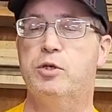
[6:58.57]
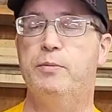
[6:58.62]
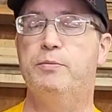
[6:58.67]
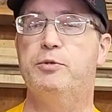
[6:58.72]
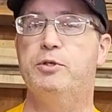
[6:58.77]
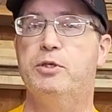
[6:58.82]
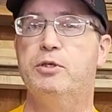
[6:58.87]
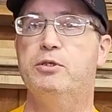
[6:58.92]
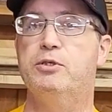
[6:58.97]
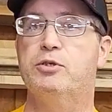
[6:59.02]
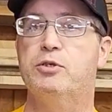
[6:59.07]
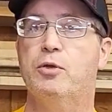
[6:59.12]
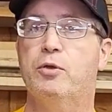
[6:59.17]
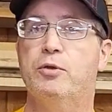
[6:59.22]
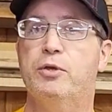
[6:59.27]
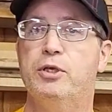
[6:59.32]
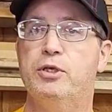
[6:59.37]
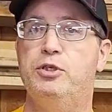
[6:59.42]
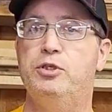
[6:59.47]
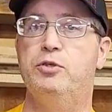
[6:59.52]
that you can
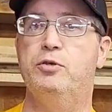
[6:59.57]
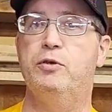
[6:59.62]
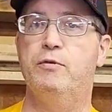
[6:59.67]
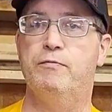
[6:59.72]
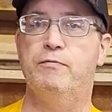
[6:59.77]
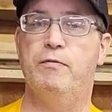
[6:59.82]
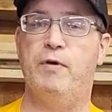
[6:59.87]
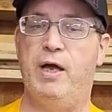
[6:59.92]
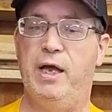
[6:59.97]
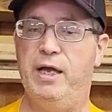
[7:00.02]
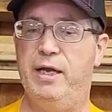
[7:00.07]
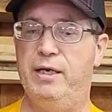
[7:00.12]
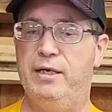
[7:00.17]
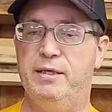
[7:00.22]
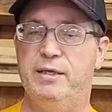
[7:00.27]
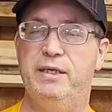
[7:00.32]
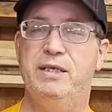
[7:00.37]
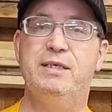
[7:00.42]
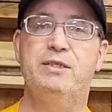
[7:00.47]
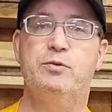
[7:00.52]
find these great
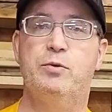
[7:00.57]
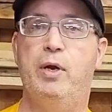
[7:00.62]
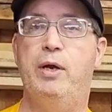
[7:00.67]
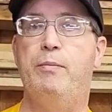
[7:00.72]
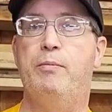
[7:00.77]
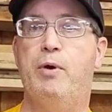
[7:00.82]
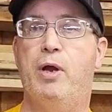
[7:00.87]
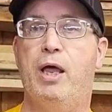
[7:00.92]
products